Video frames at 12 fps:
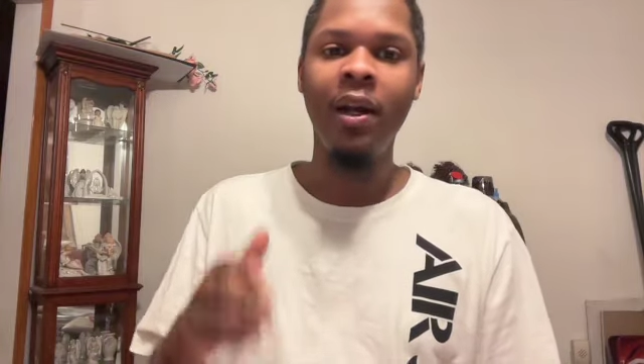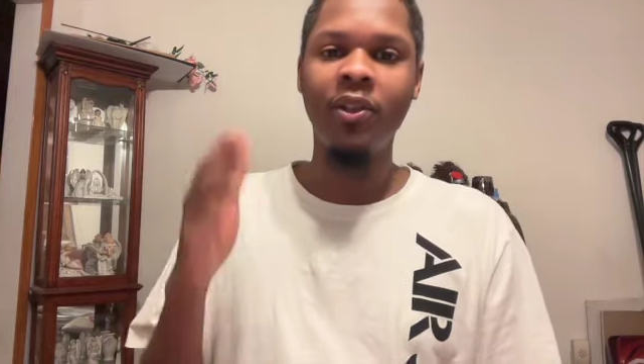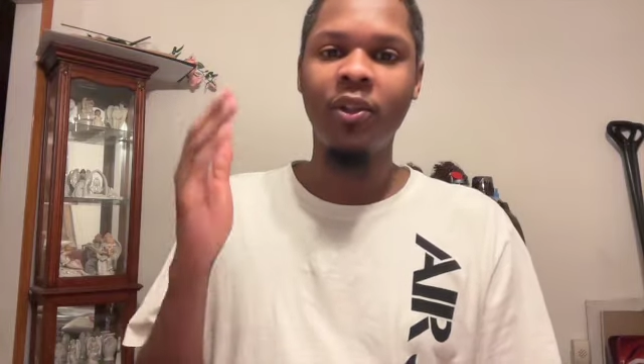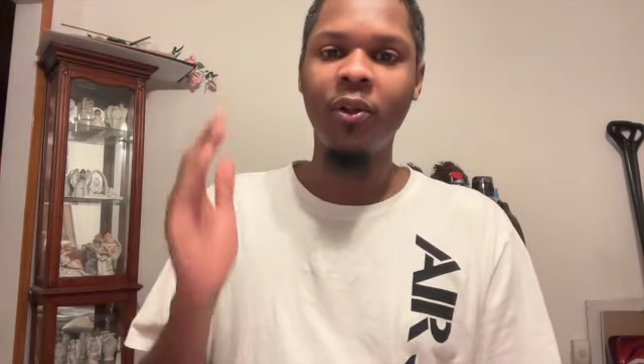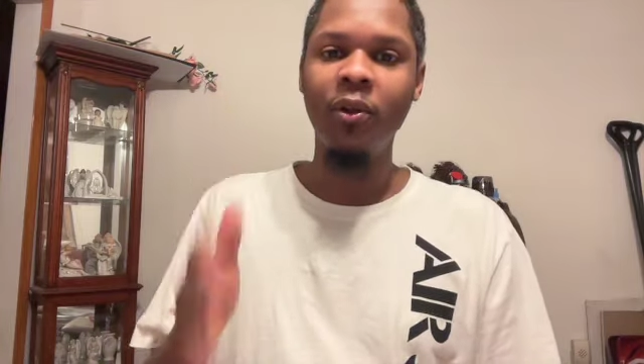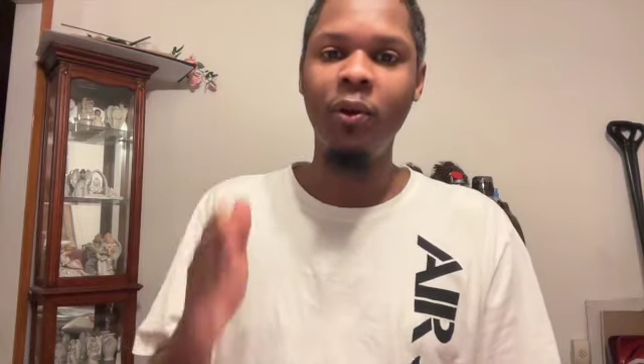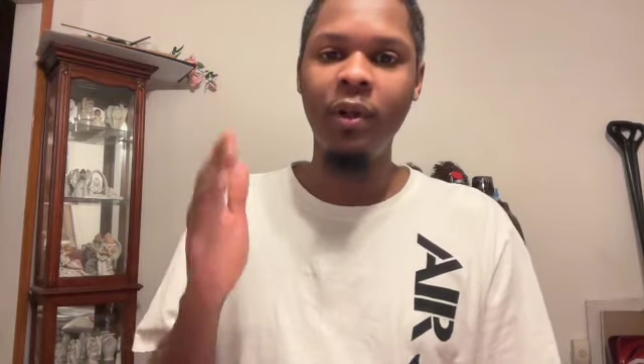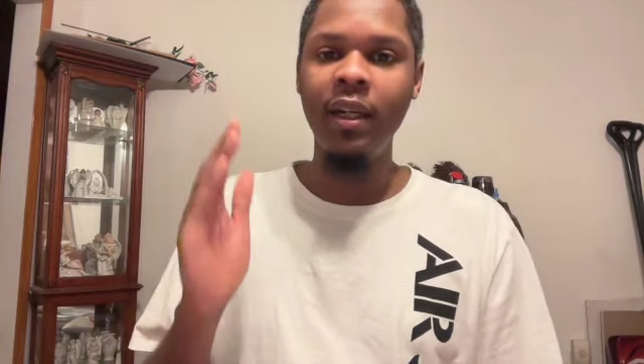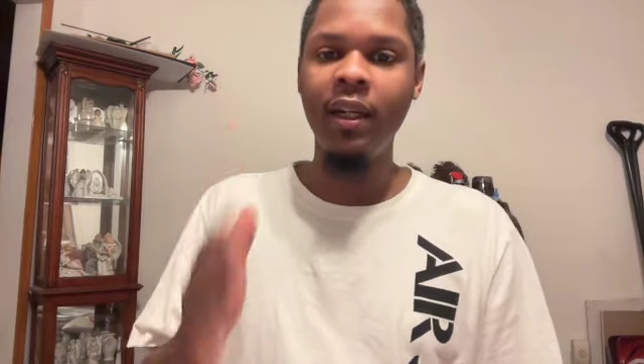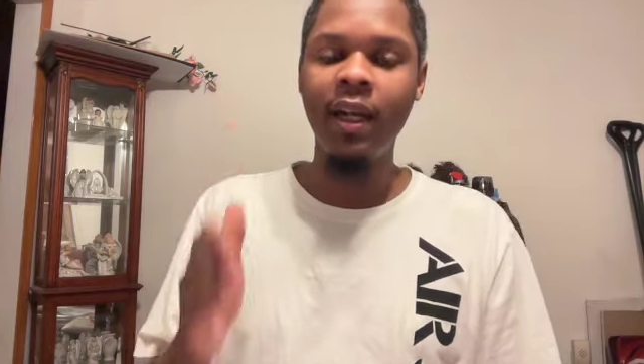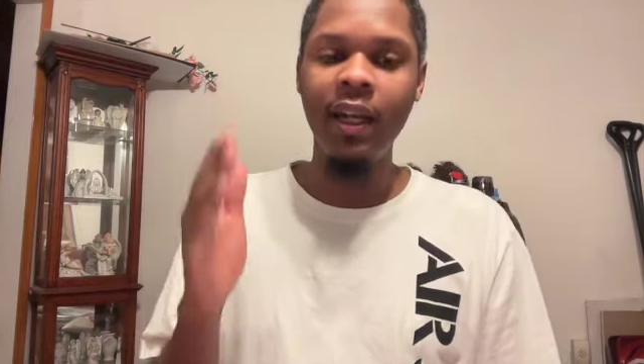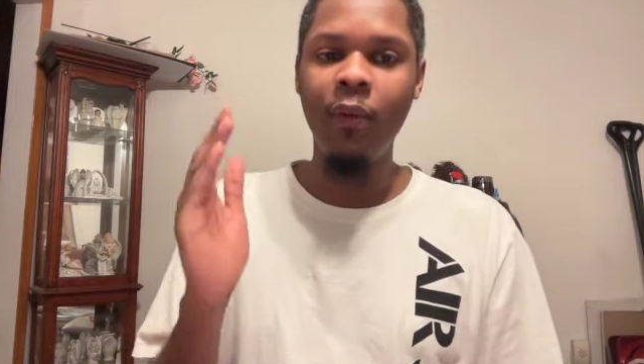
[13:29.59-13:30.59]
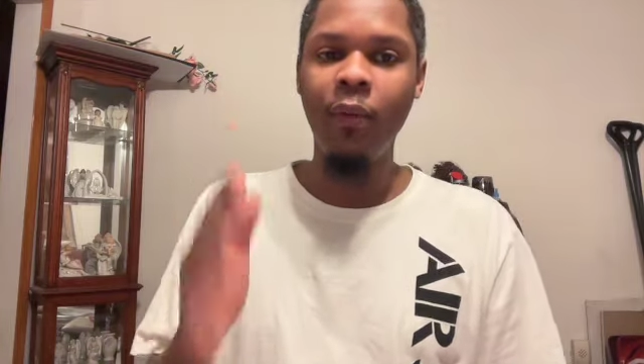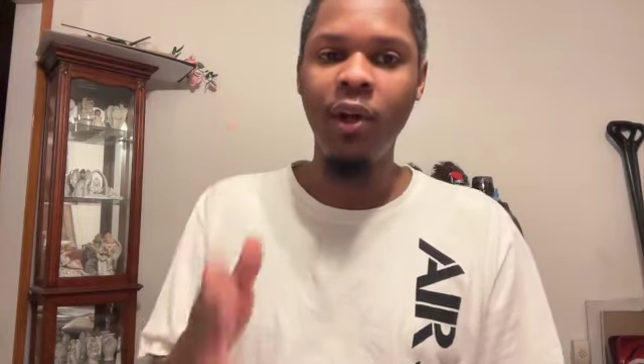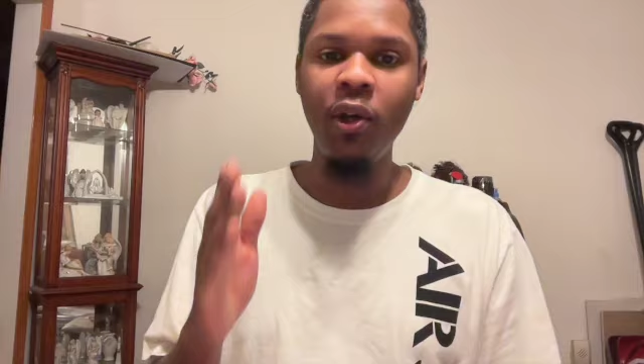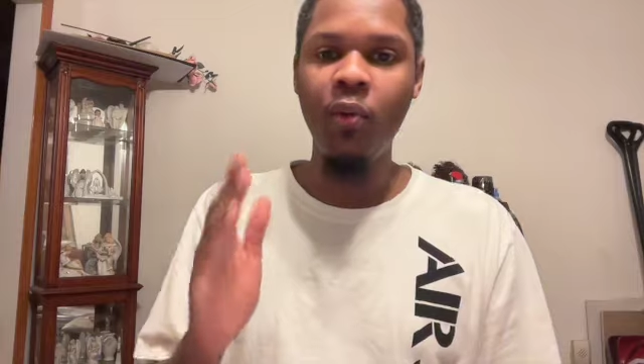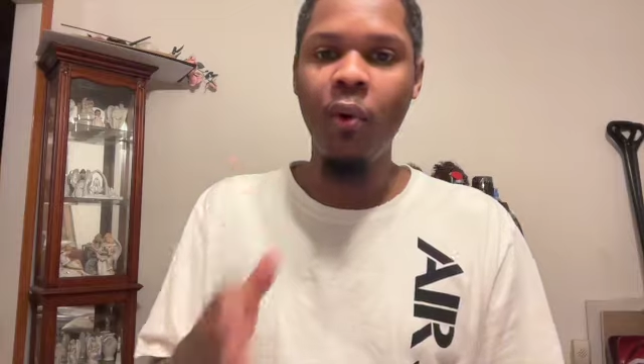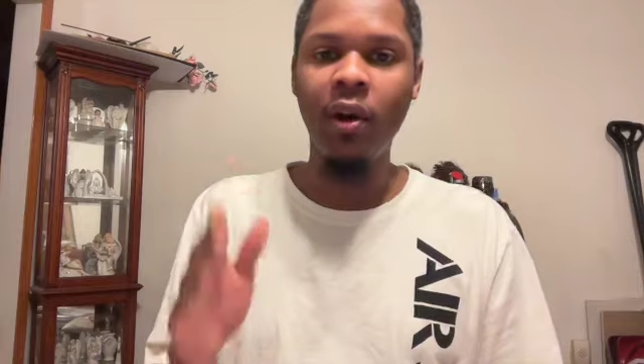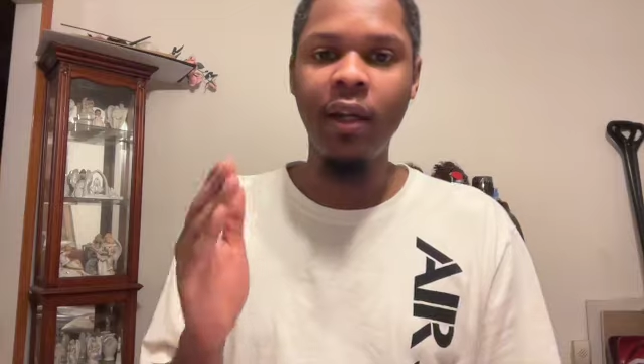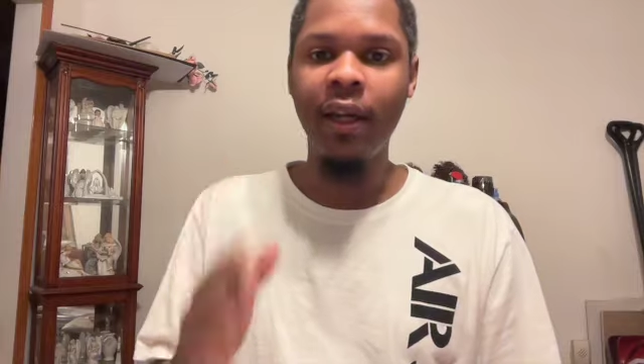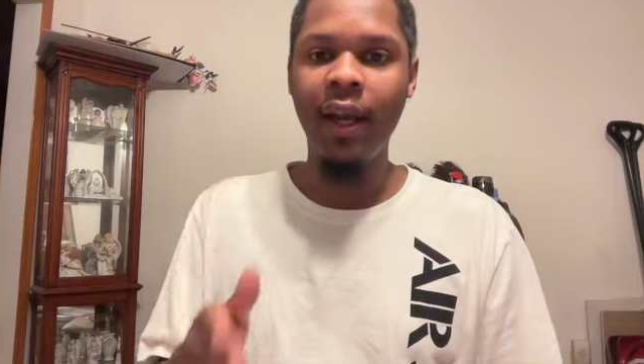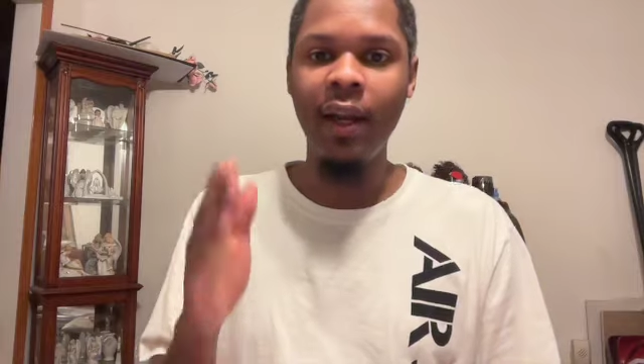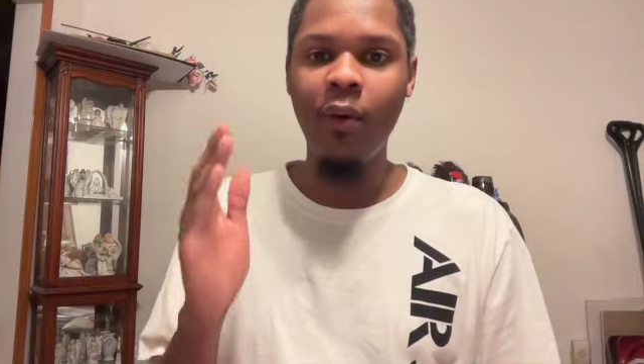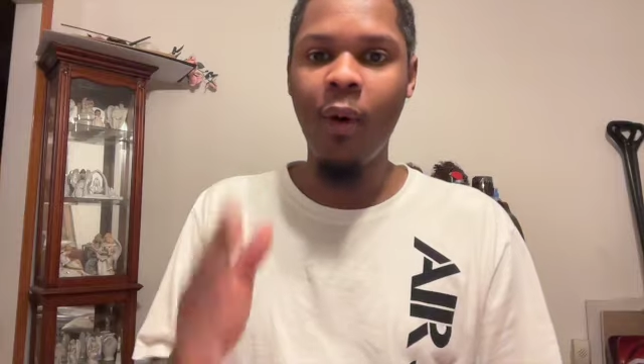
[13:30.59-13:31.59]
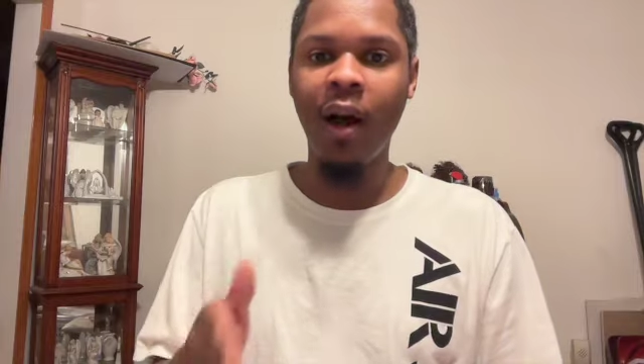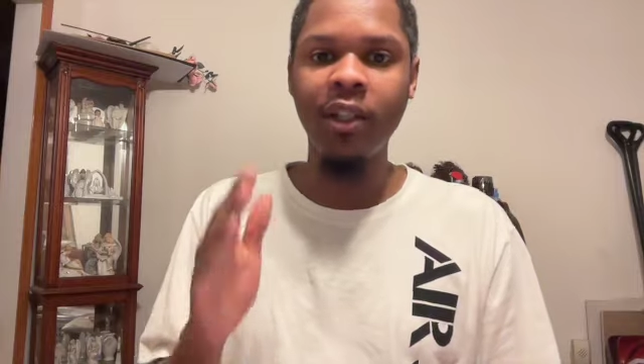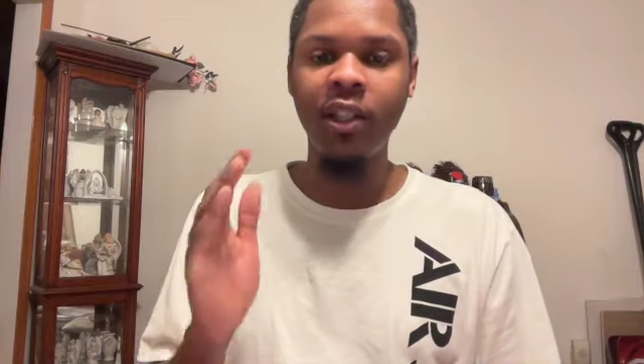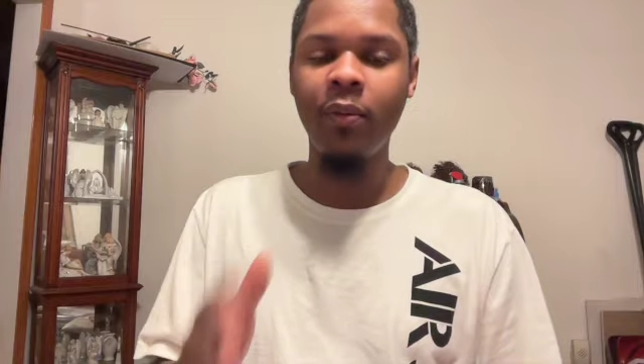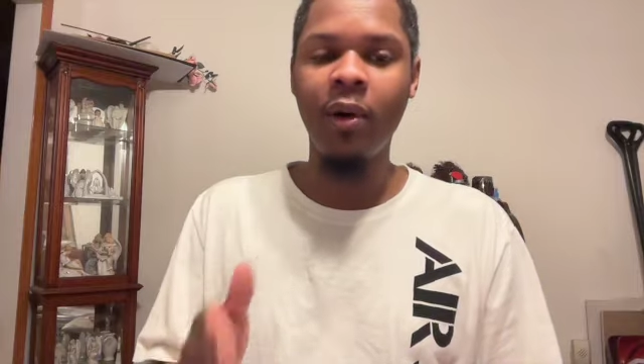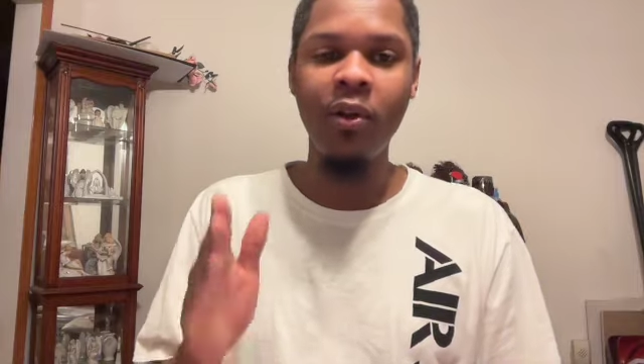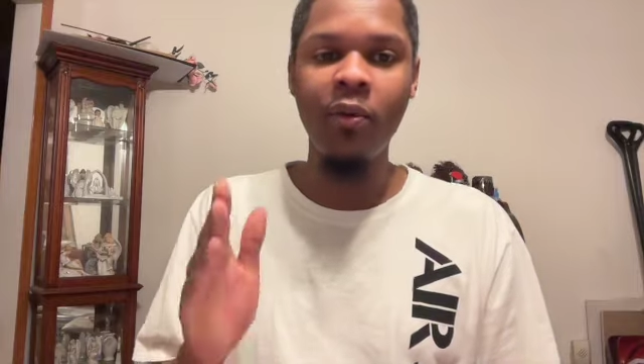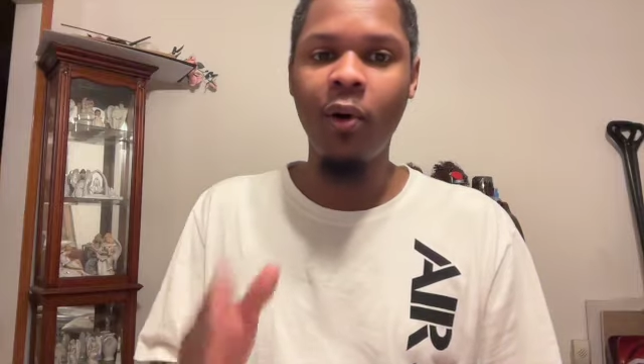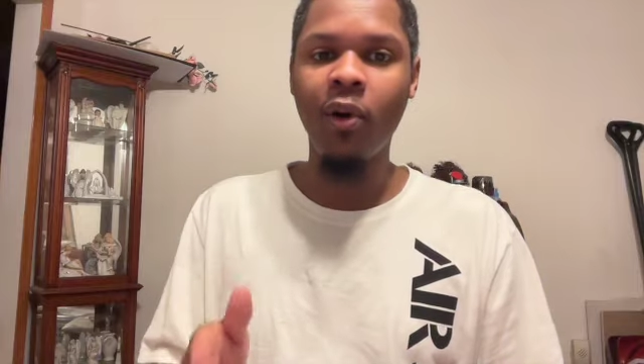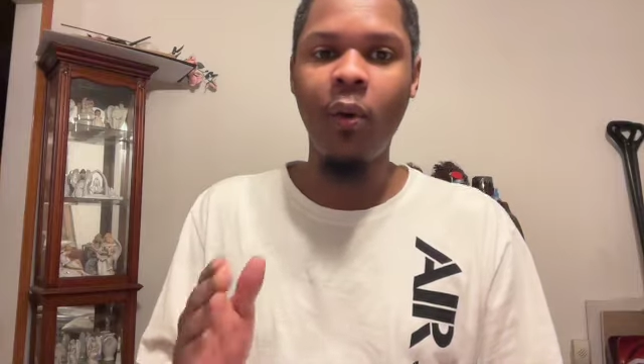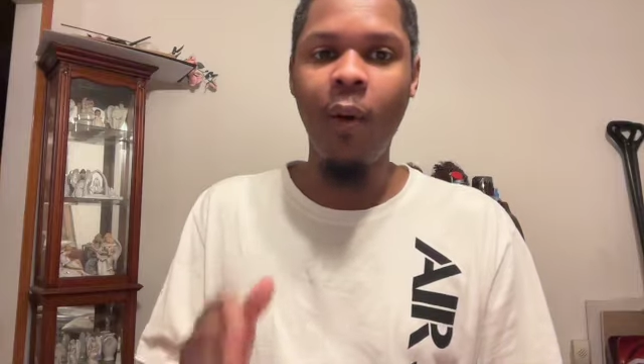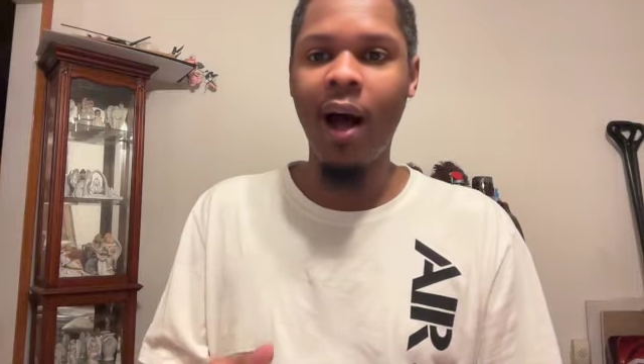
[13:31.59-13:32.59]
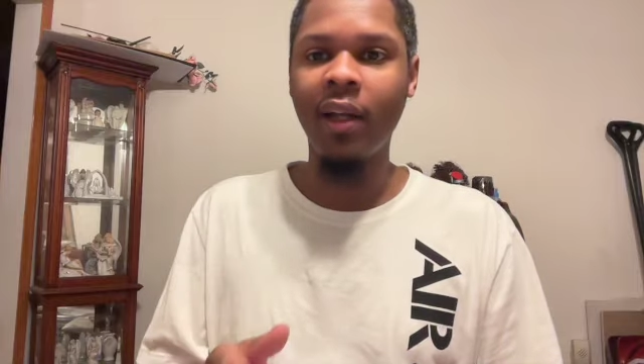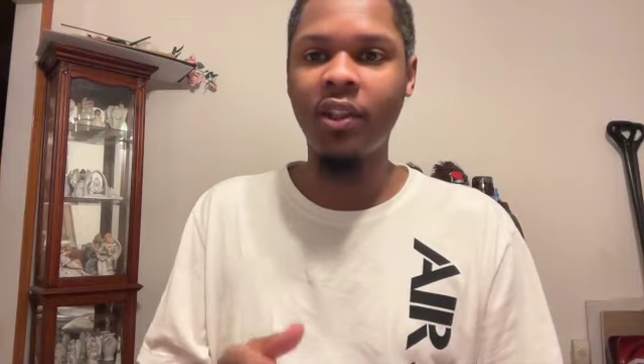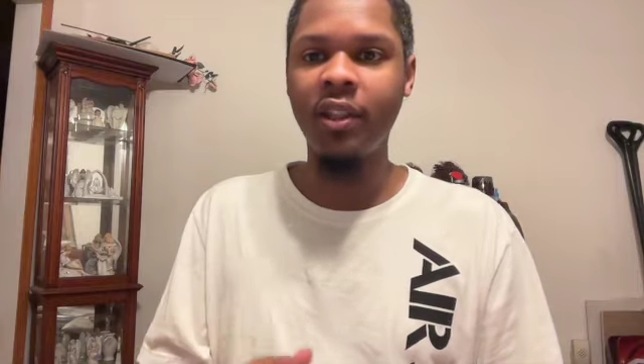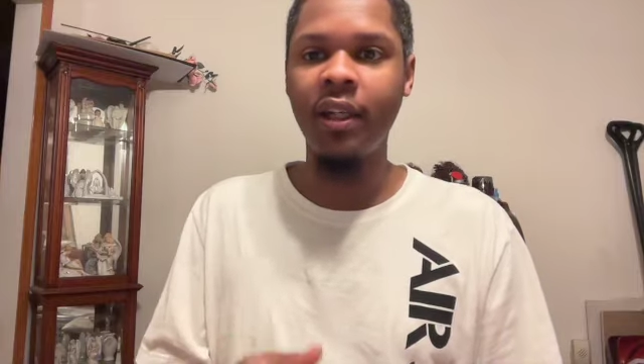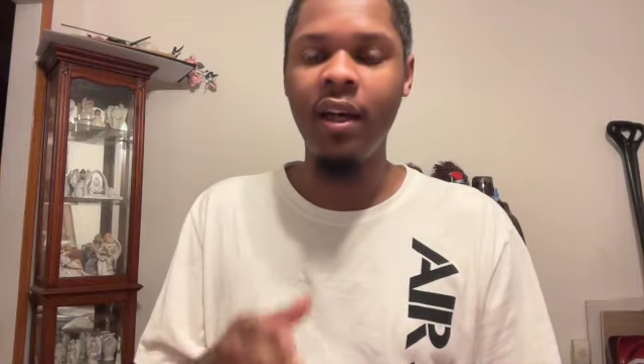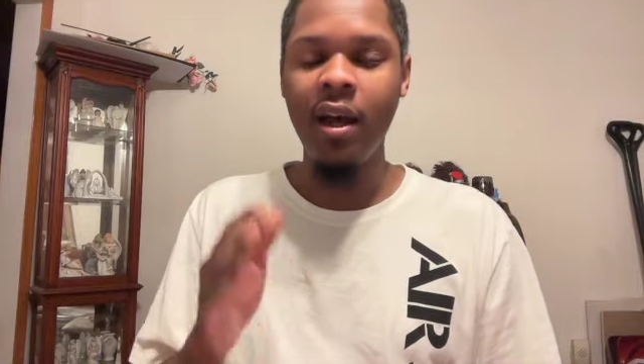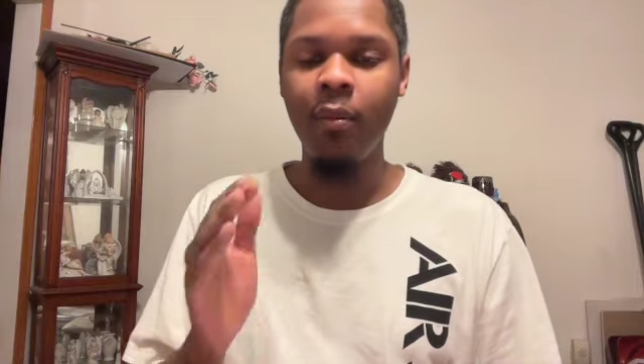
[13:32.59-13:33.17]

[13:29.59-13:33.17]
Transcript: so you can get it when you want to get it watch it when you want to watch it